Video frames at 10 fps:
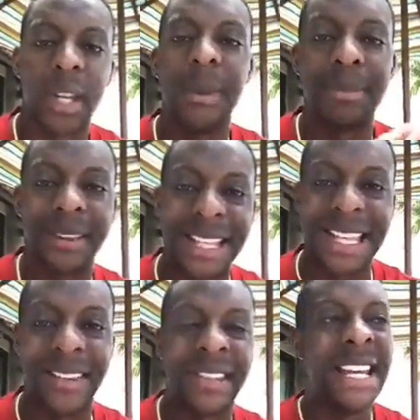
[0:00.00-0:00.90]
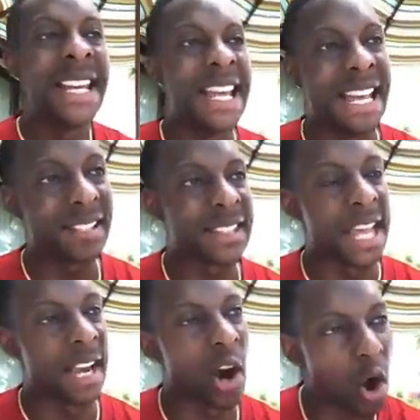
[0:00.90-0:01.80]
really believe it's
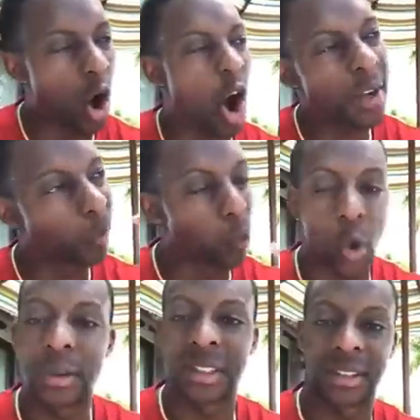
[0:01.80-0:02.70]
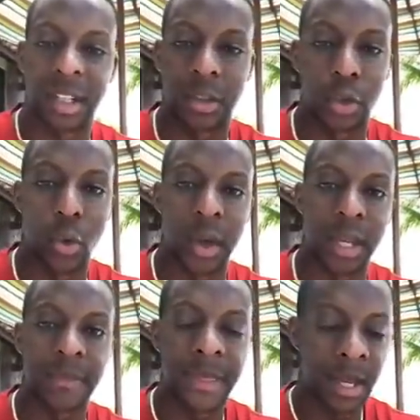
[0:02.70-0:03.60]
that hard work that they're
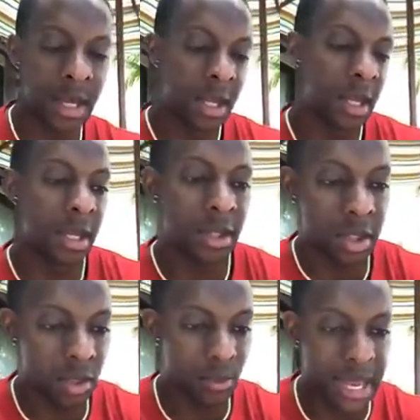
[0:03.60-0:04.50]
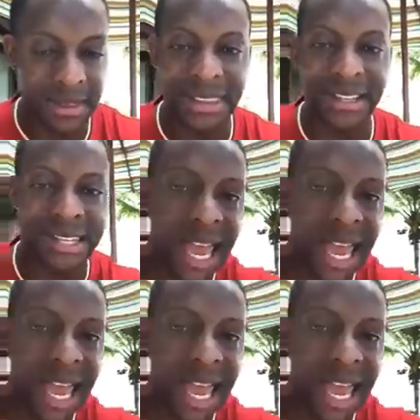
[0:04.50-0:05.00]
doing to make things